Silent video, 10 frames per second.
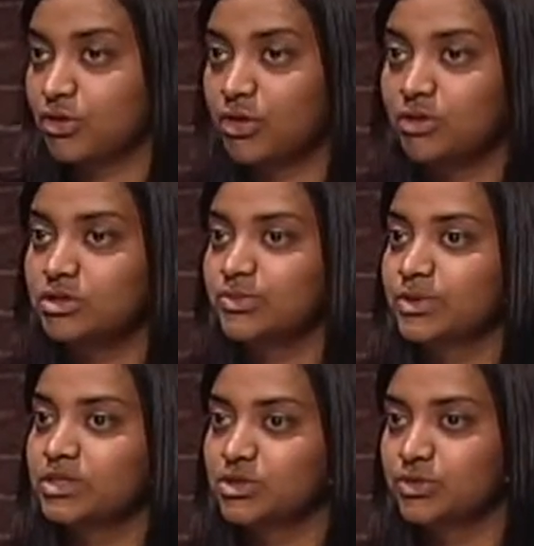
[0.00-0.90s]
goals
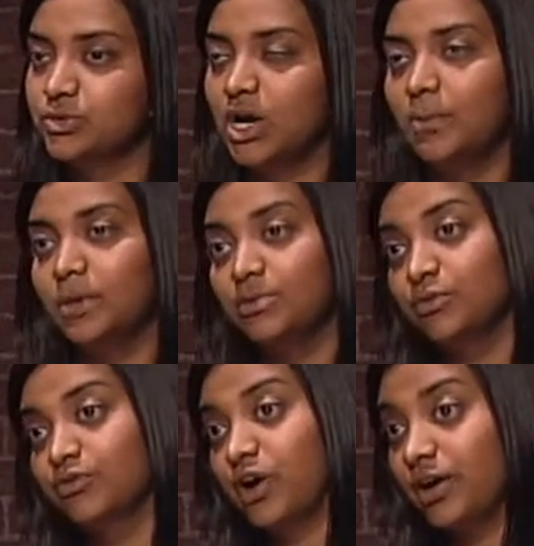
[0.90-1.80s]
was to
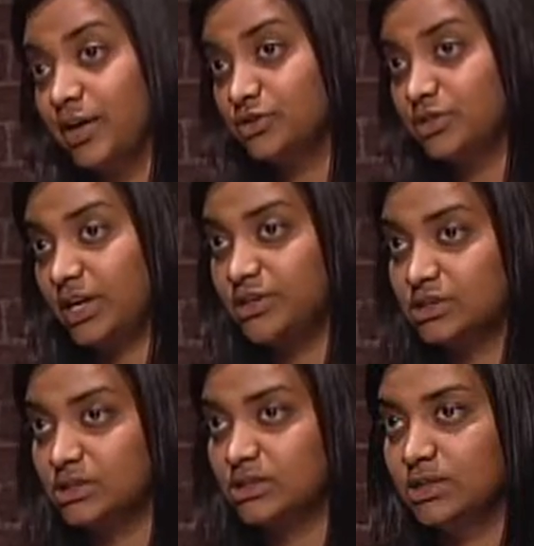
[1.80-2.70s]
improve art
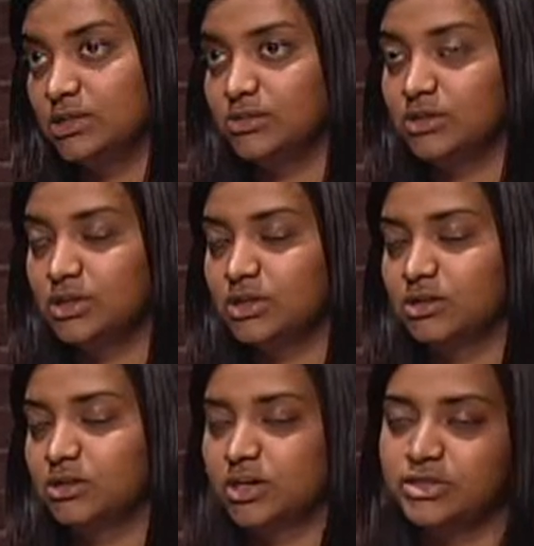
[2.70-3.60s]
education
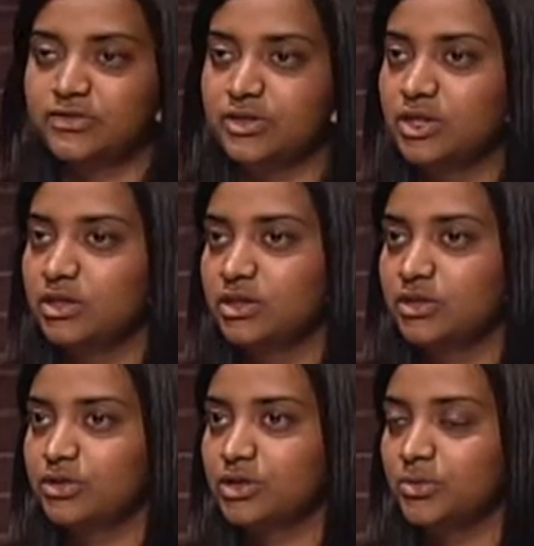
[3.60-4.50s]
in Clarksville and the
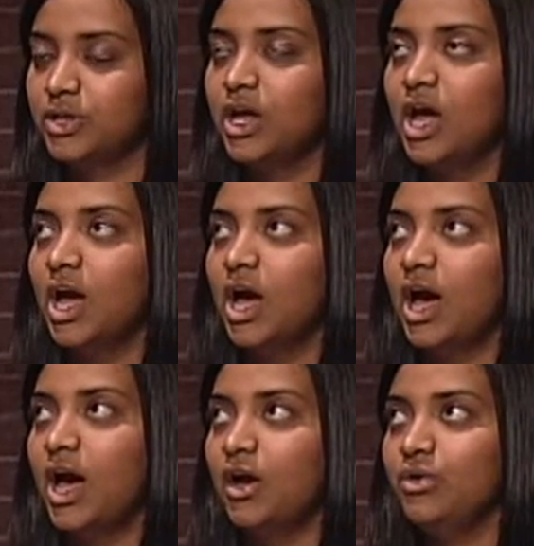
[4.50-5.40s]
local community. Mm-hmm.
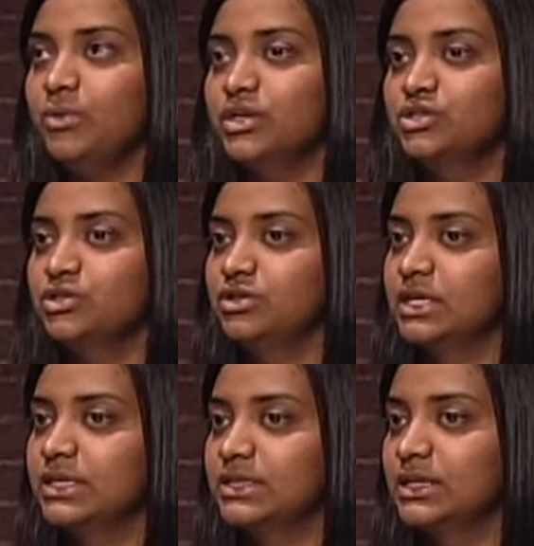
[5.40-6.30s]
How much do you
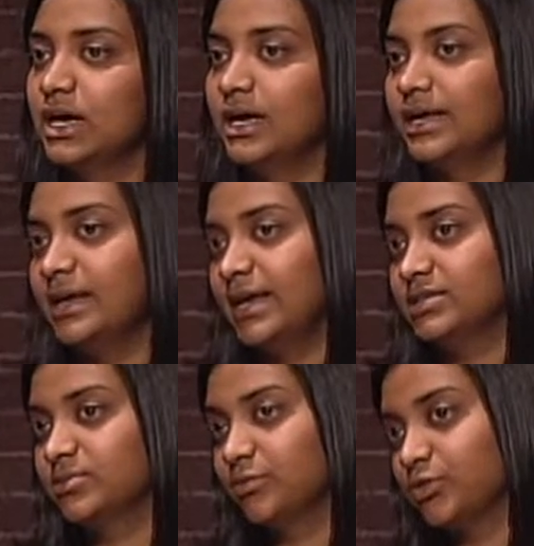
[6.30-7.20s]
think it
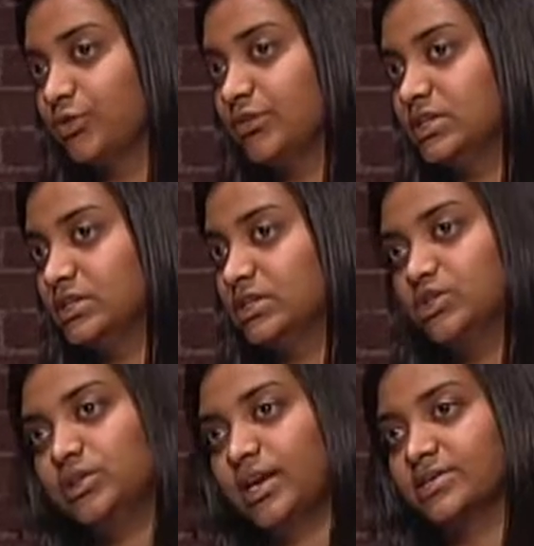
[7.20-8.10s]
has improved
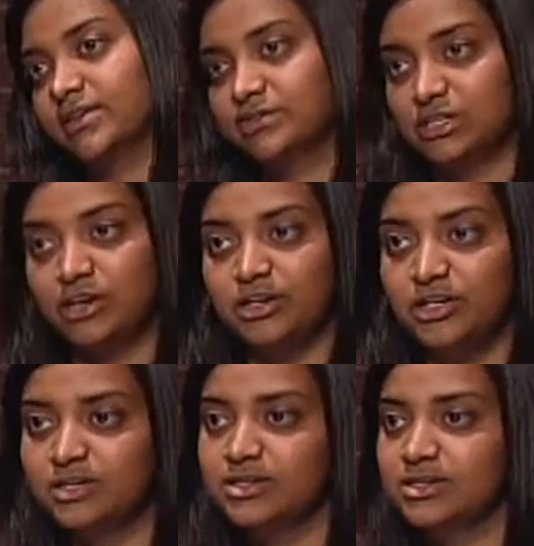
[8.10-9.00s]
since you guys have
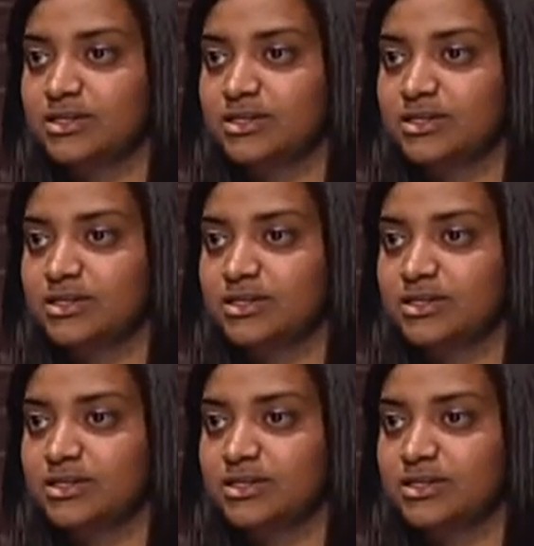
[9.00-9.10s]
started?